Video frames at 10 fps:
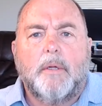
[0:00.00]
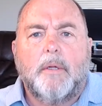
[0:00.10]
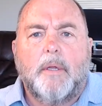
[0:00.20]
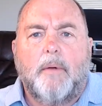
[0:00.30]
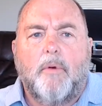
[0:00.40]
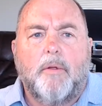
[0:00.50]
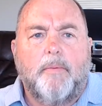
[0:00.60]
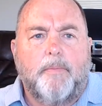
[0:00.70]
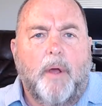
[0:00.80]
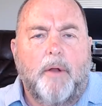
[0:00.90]
and
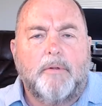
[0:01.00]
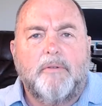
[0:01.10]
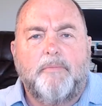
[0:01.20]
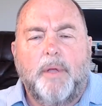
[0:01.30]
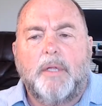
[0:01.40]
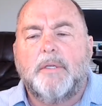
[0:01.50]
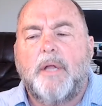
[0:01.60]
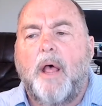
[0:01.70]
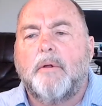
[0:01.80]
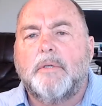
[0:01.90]
worth hundreds of billions of
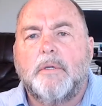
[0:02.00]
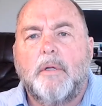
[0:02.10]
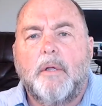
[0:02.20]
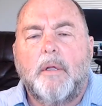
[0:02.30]
dollars